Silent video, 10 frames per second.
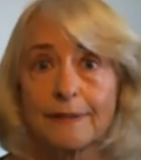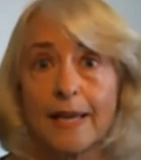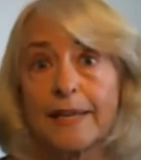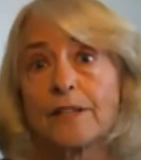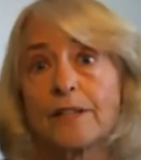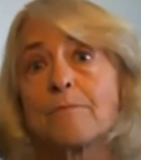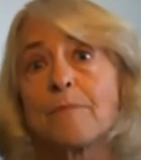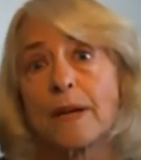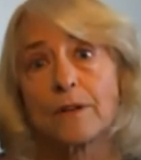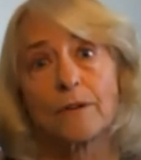eight hundred
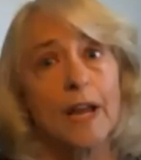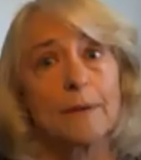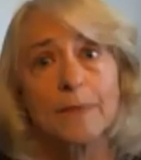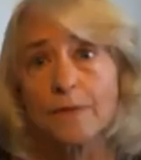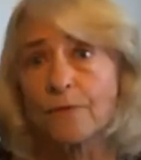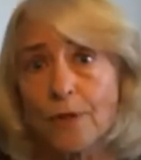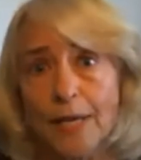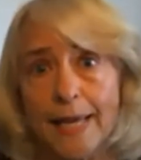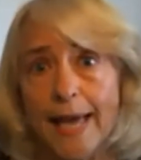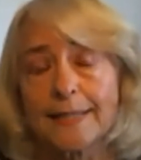micrograms of
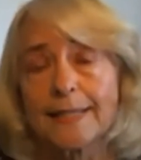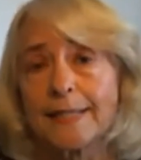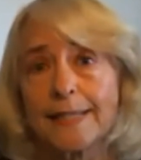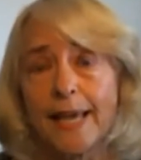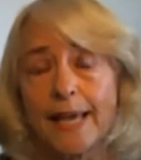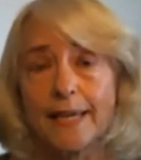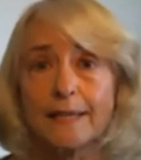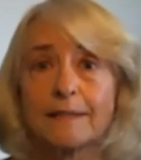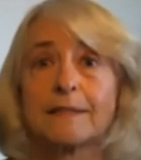folic acid a day,